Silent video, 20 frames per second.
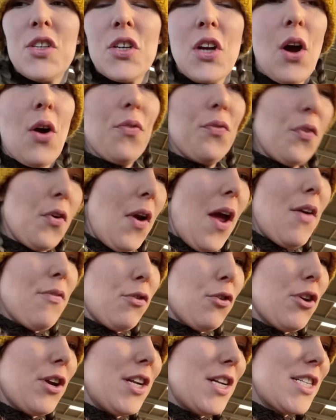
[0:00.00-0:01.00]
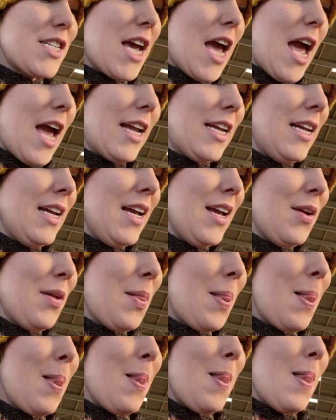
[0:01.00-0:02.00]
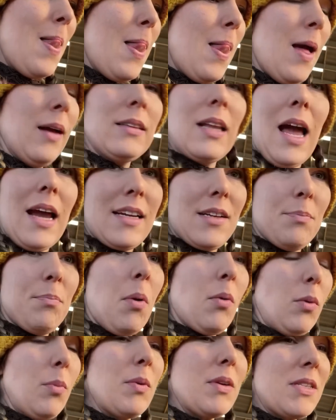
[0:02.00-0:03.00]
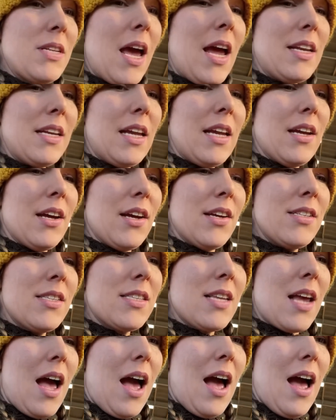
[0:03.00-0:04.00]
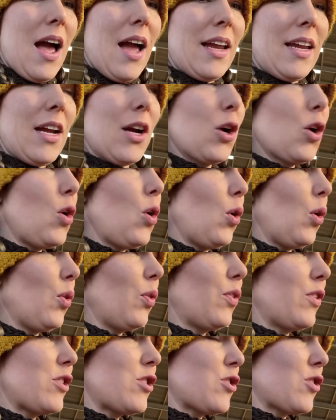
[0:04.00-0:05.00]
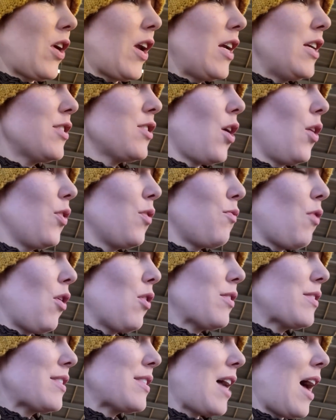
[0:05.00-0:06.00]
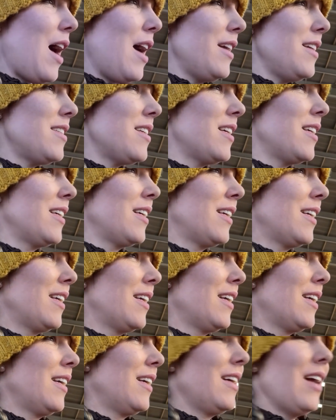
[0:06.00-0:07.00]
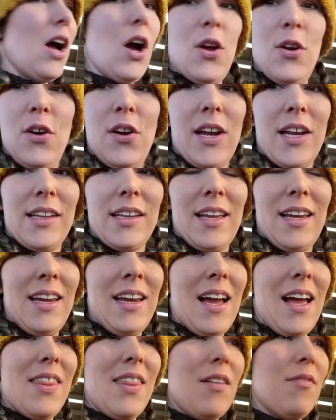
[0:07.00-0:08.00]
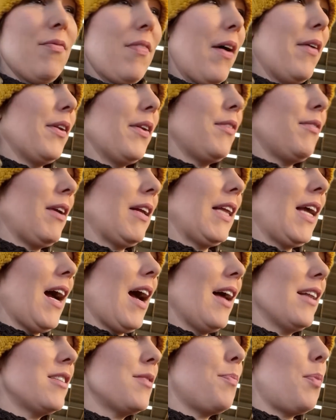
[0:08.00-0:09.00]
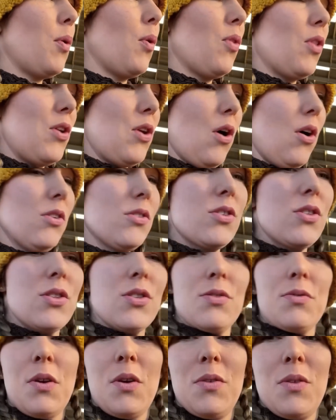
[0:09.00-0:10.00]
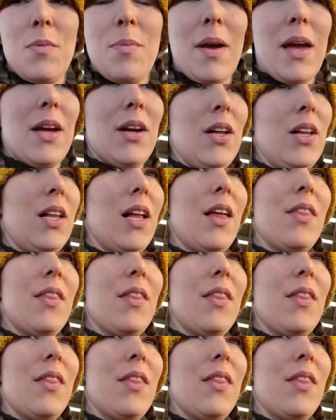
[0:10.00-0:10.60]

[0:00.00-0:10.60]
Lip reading: you know, forever and a day, like probably 10 years, I cut the strings on the wrong side, annoyingly, and then found it really hard to pull the knots through the bale. And